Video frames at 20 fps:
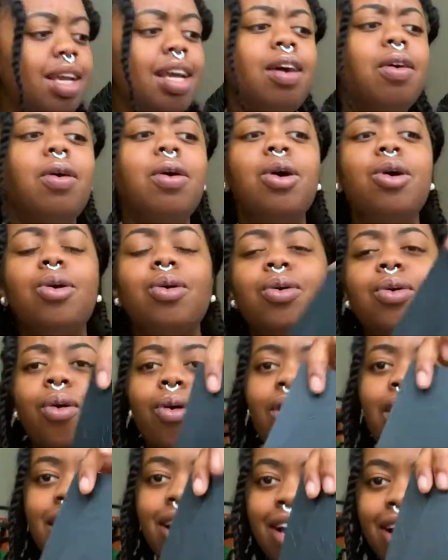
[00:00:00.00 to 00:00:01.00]

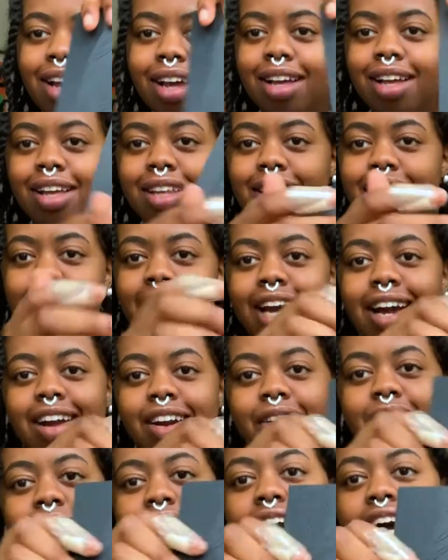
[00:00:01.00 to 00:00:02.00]
Oh, the line,
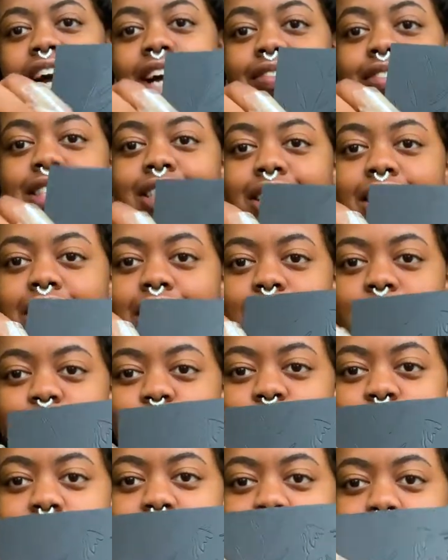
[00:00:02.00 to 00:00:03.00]
okay. I've seen
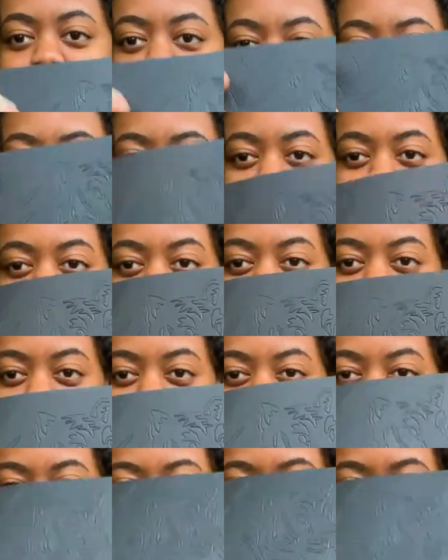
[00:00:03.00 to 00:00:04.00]
this one the most
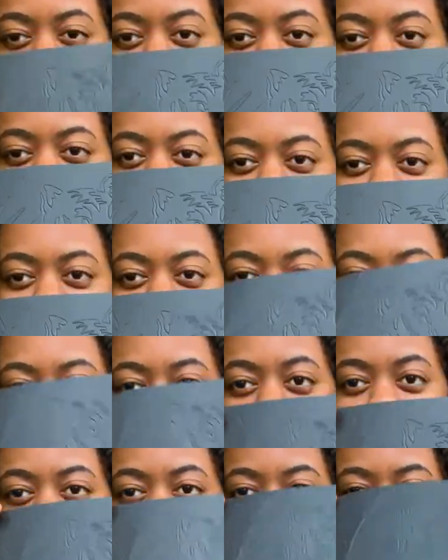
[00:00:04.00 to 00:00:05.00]
on commercials,
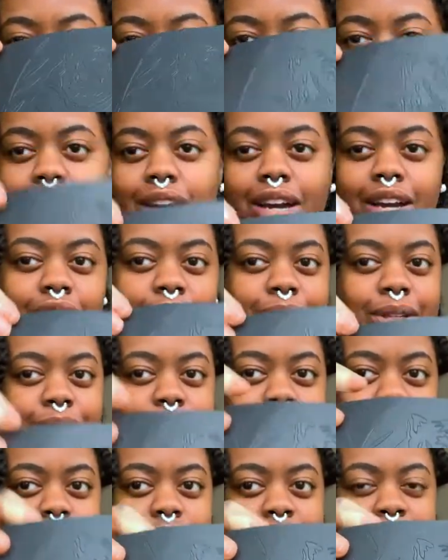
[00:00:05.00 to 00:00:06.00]
so I'm gonna
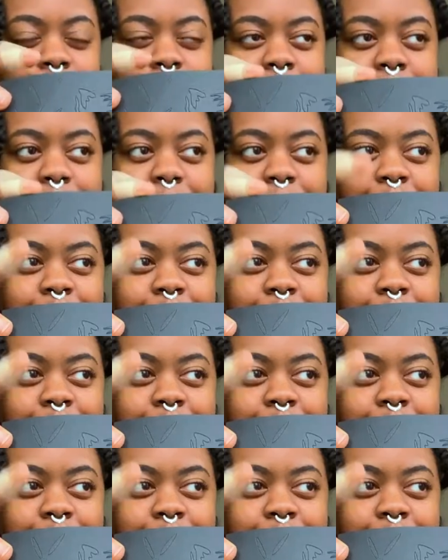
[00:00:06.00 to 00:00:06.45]
use this one.